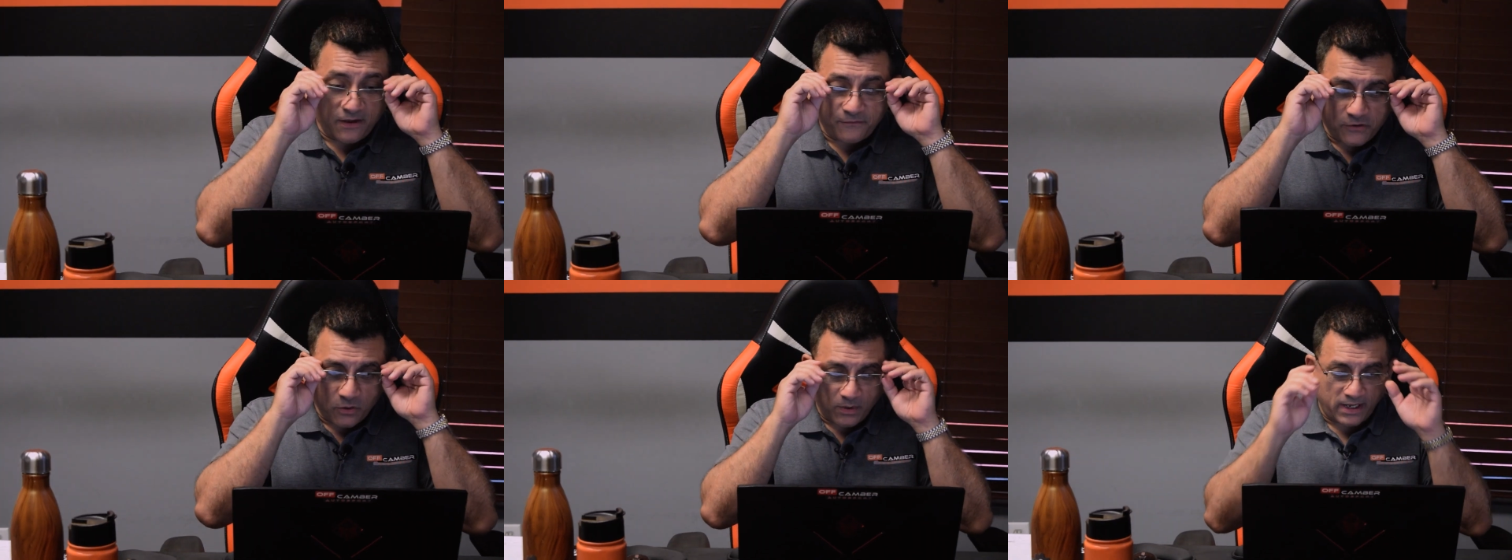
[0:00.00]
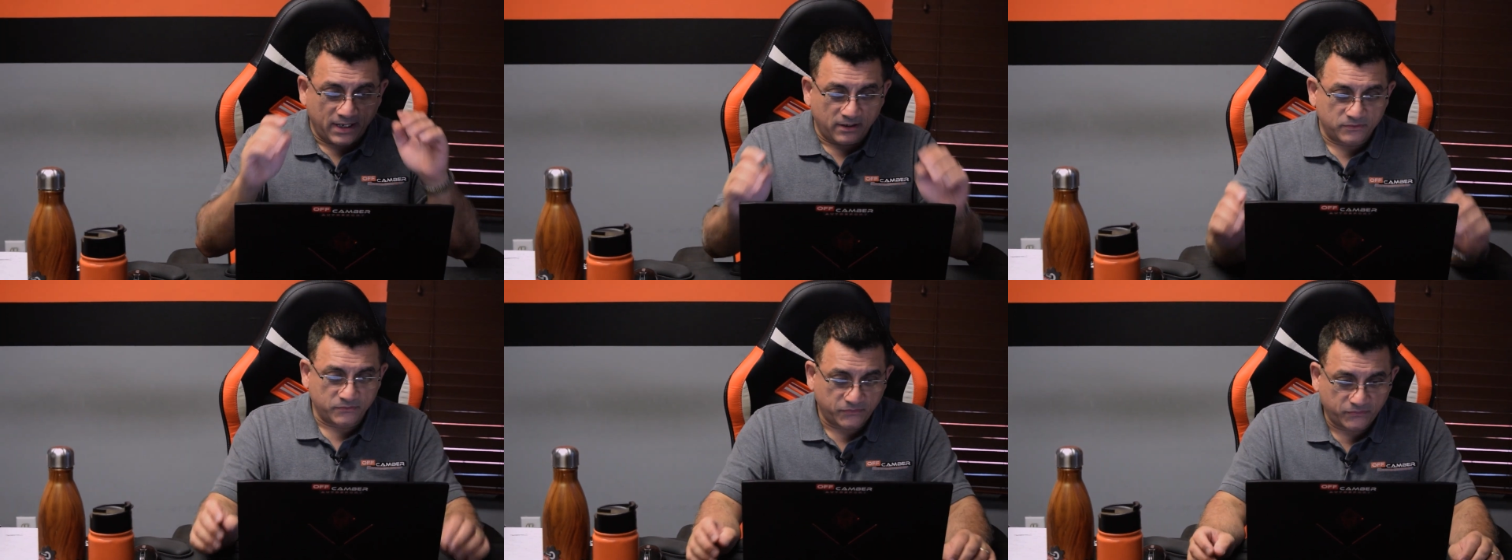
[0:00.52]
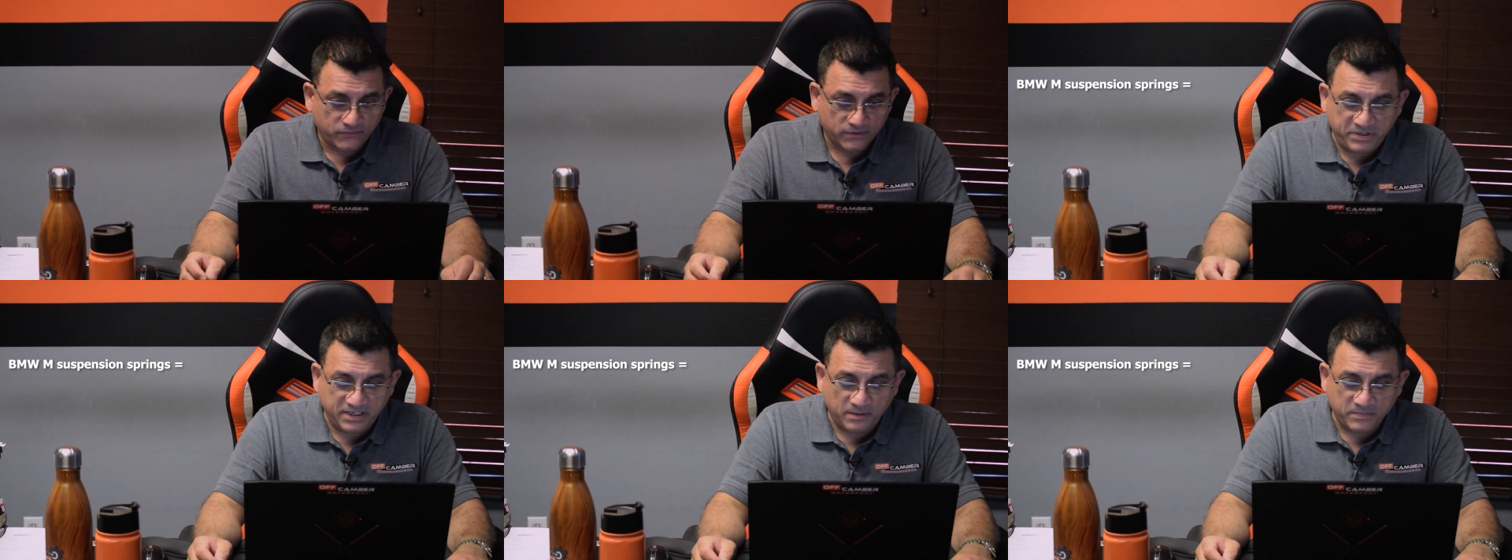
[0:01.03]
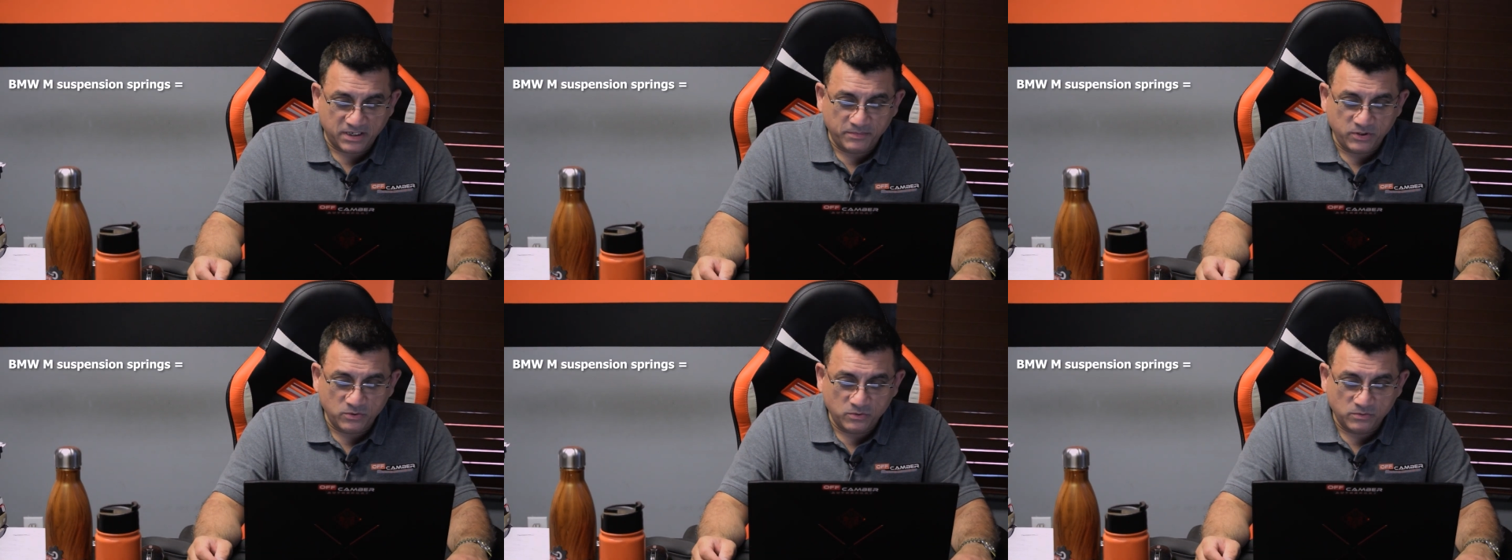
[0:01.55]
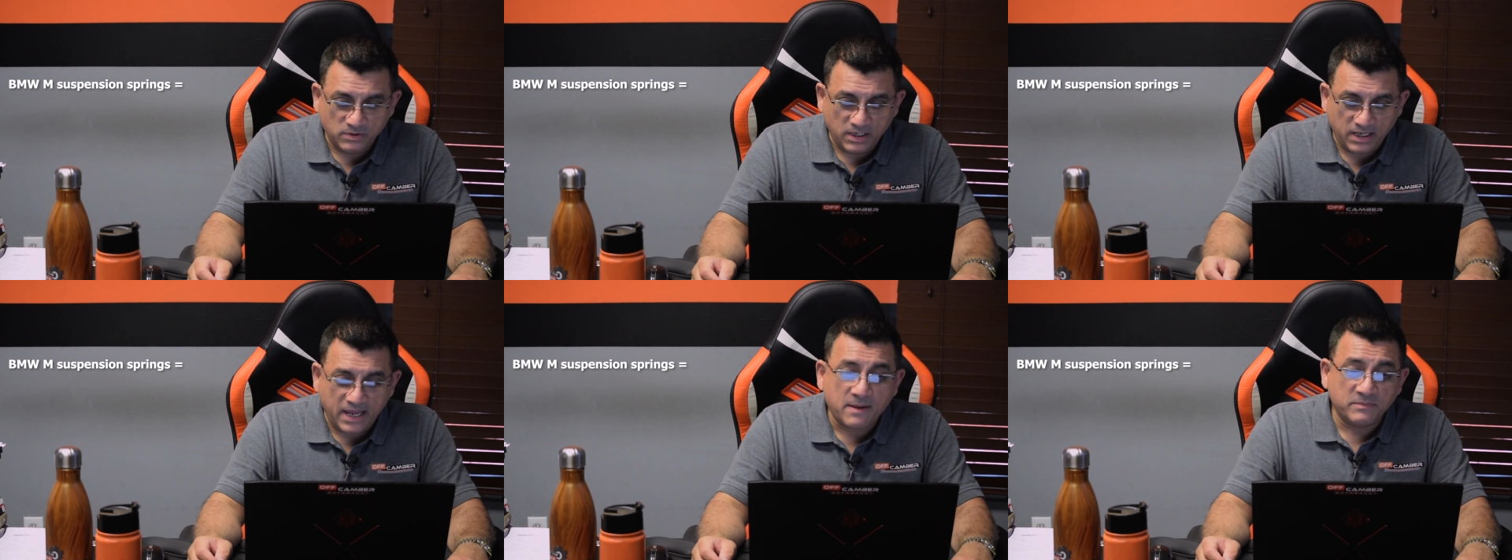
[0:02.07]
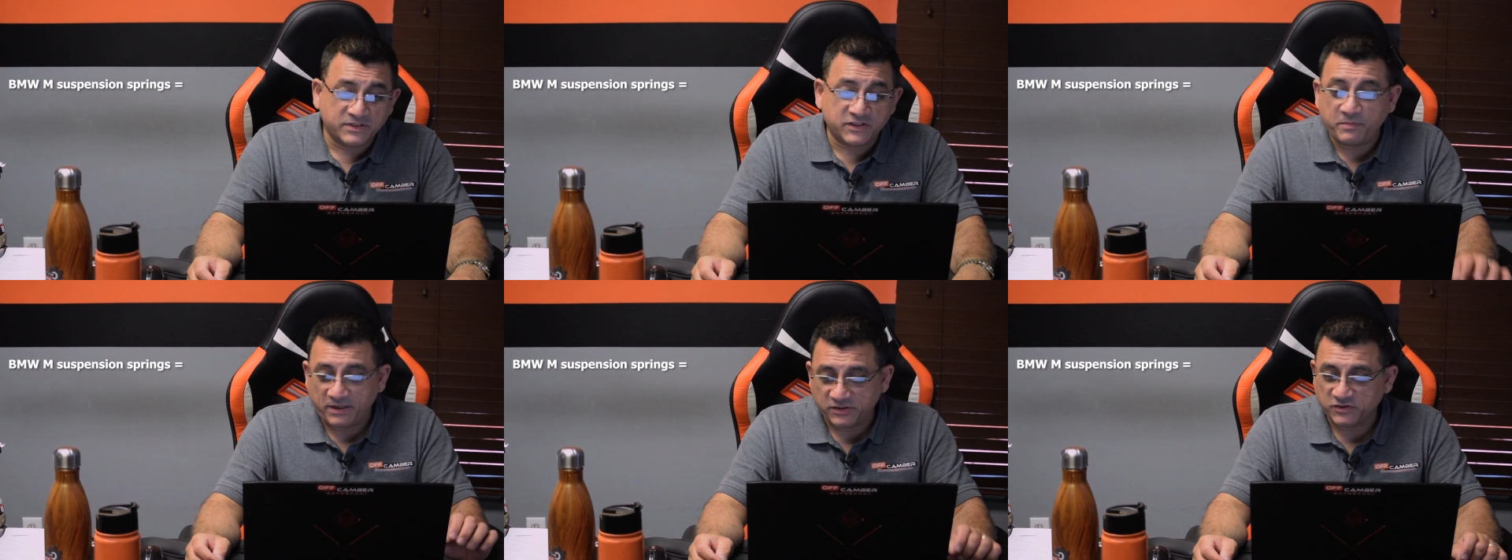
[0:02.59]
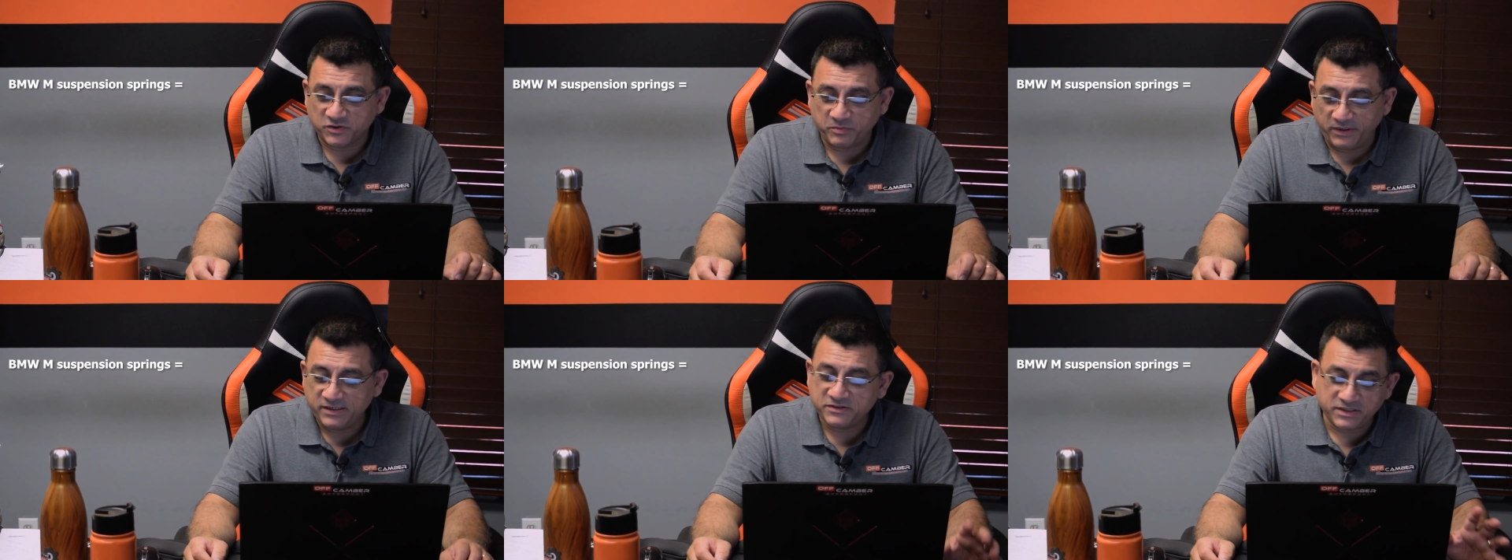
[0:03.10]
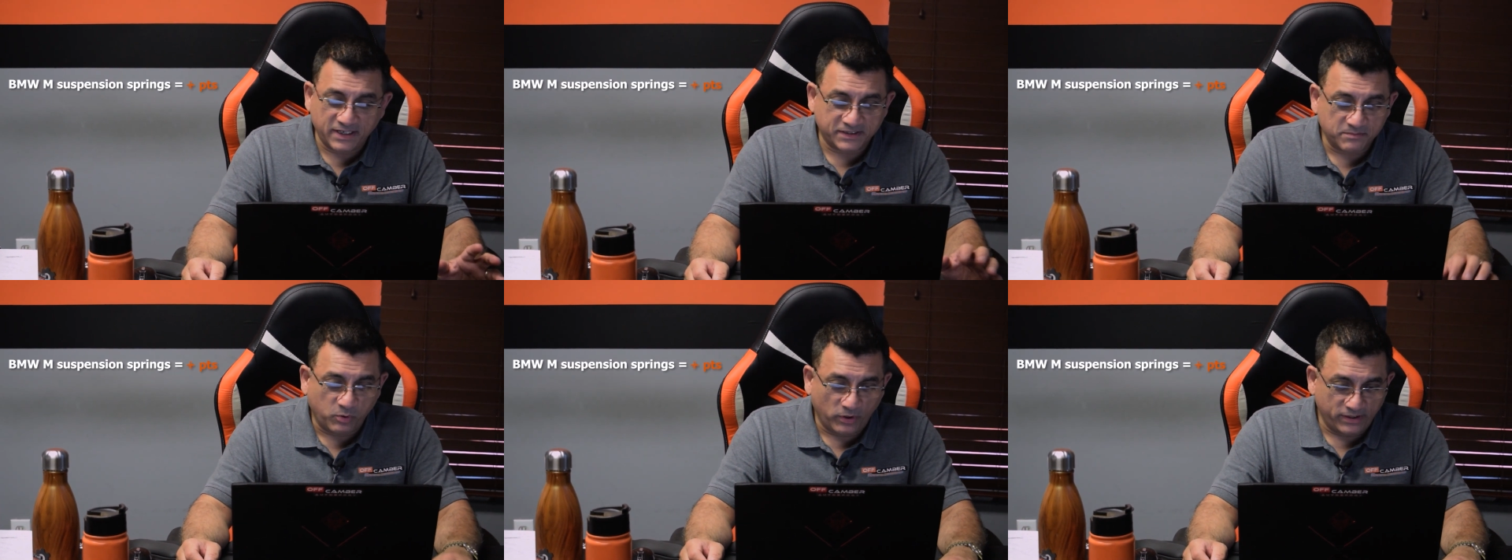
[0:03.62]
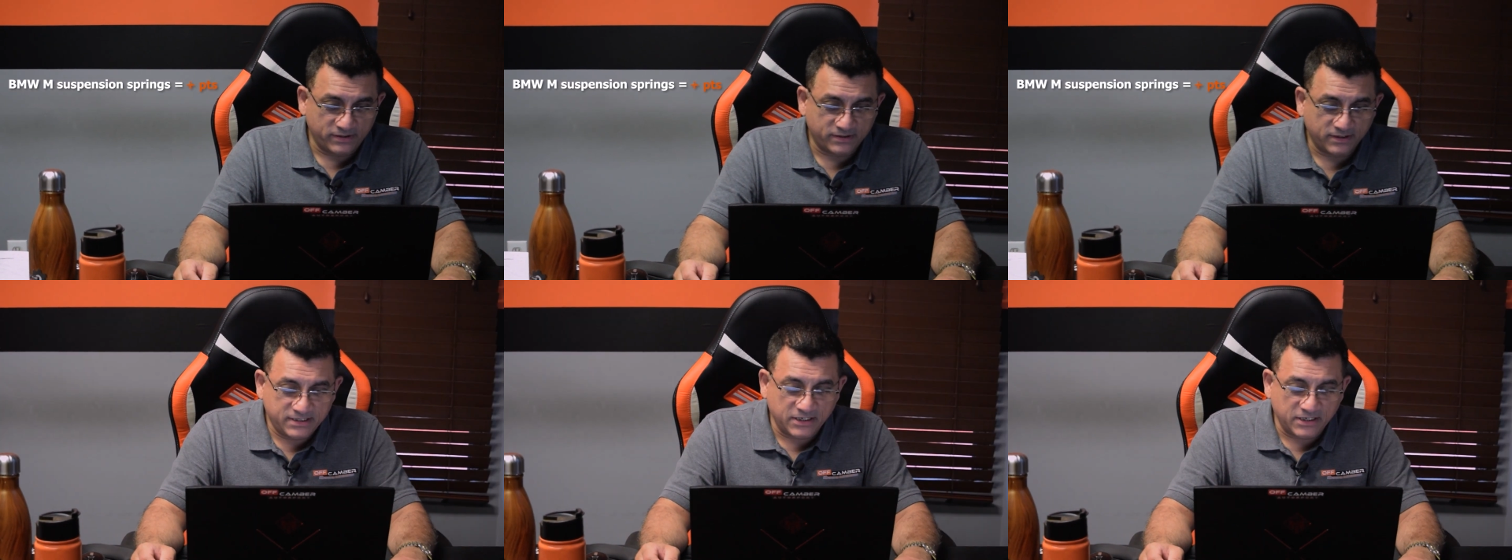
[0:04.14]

If you have BMW M suspension springs, you get some points.